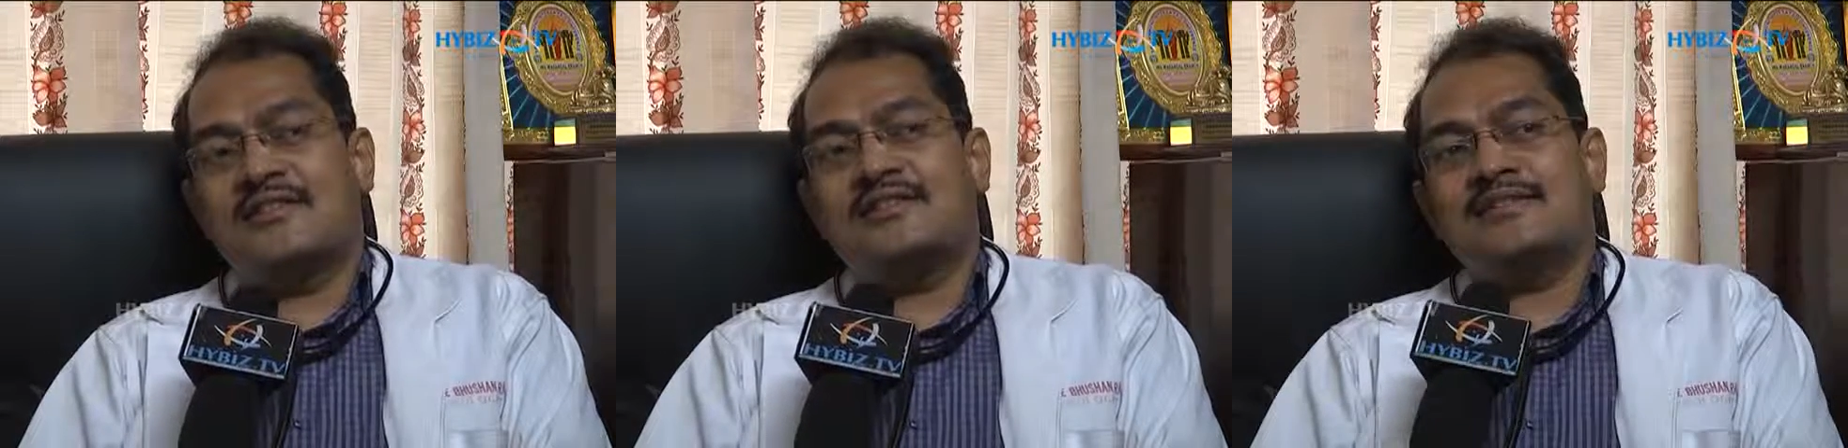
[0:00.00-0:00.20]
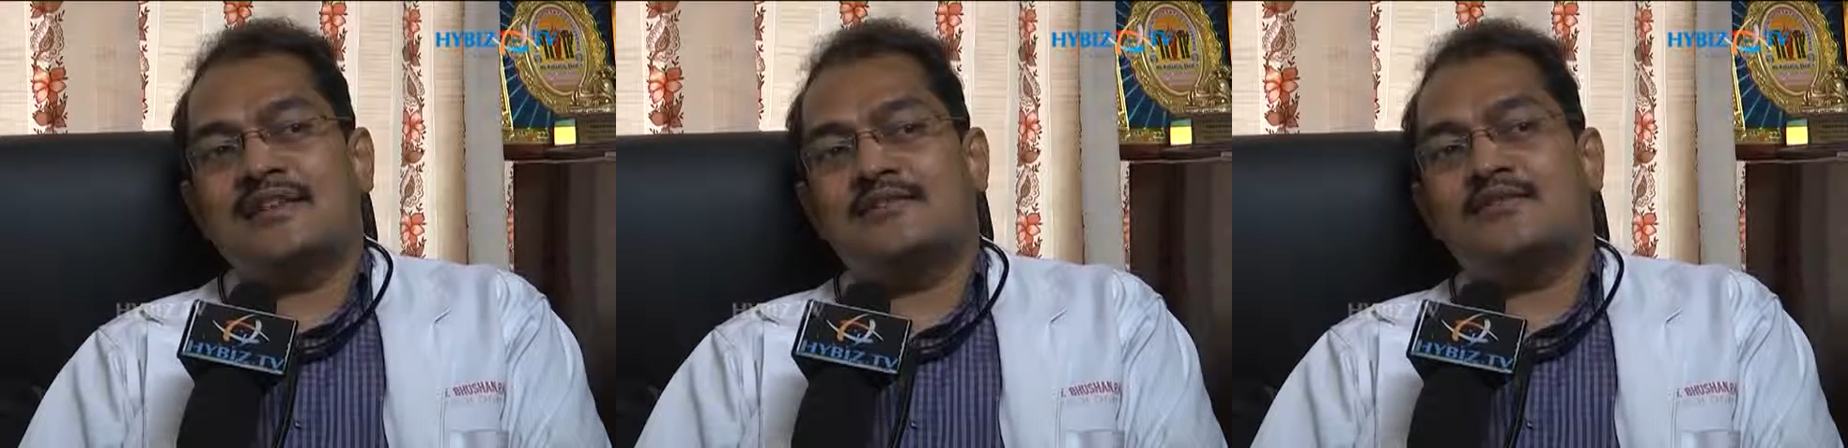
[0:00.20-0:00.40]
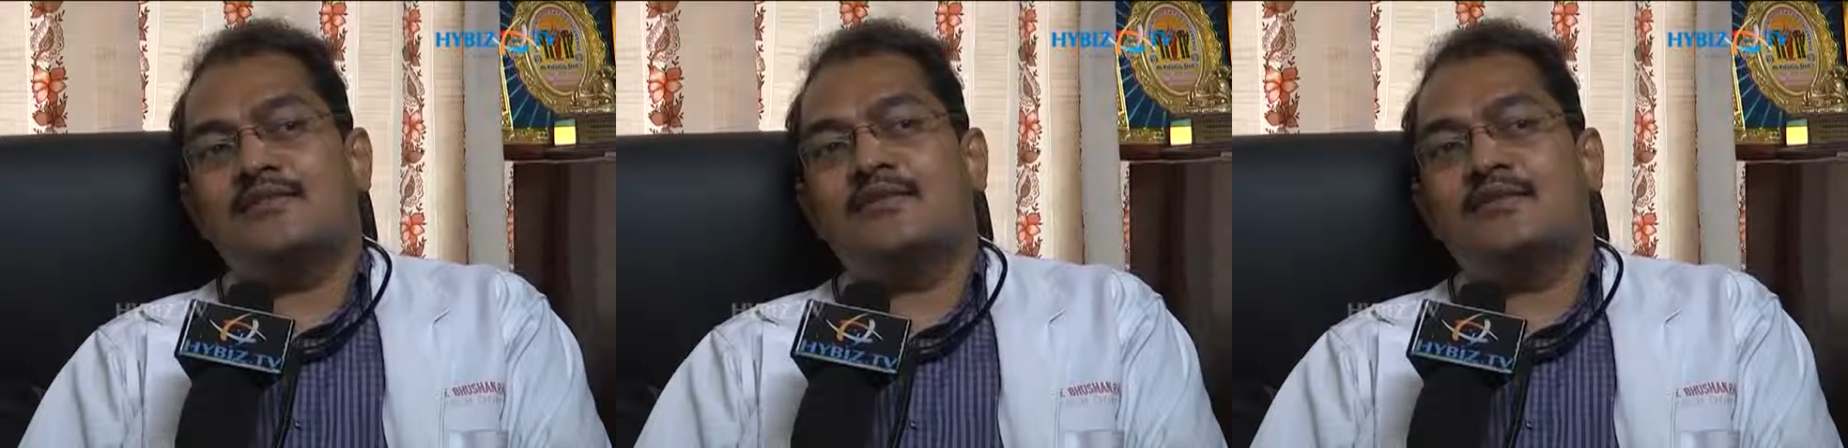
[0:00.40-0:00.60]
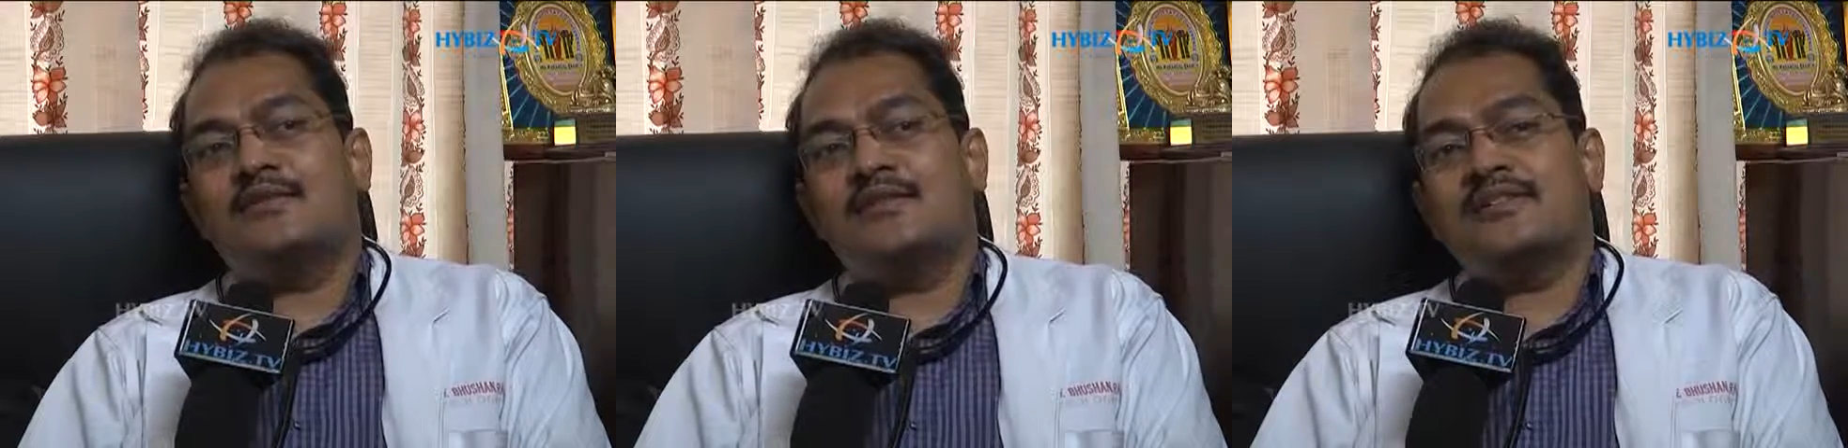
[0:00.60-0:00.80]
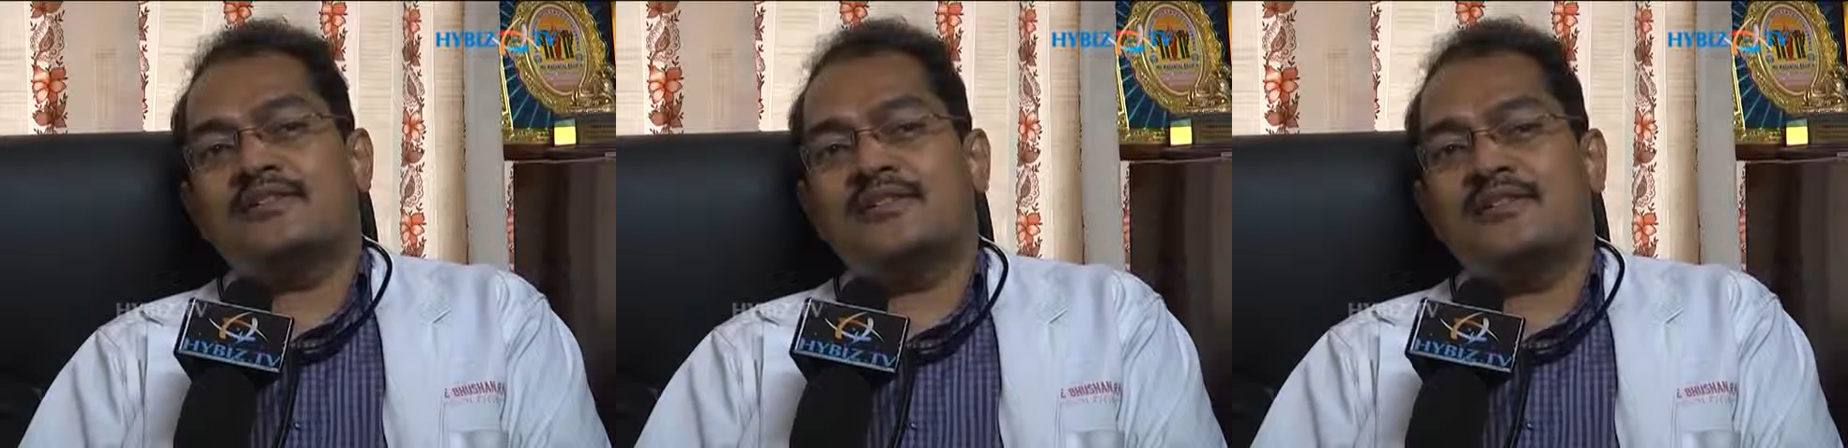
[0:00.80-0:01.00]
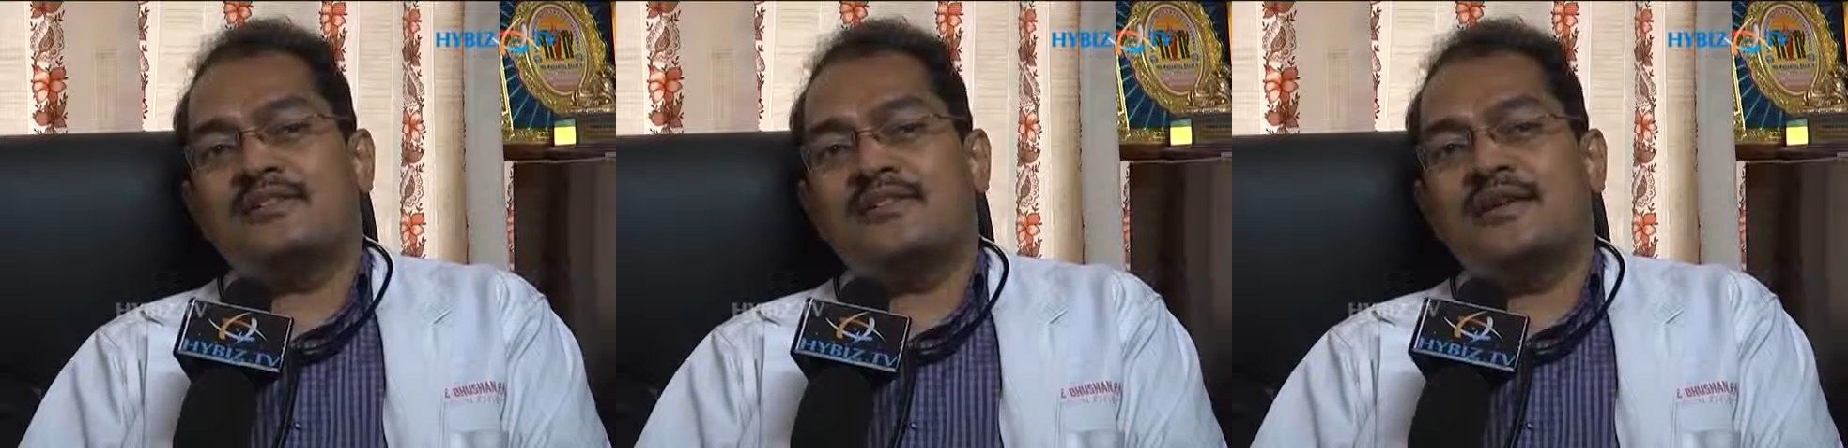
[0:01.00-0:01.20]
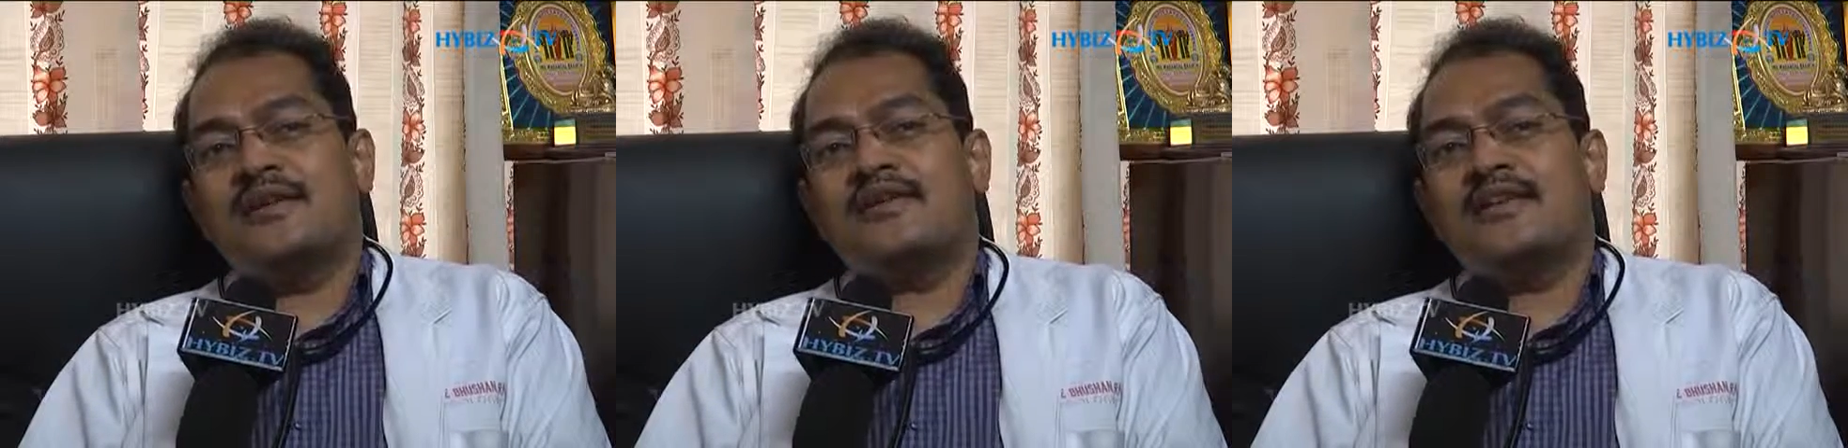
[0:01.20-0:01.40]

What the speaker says: It is actually the holistic way,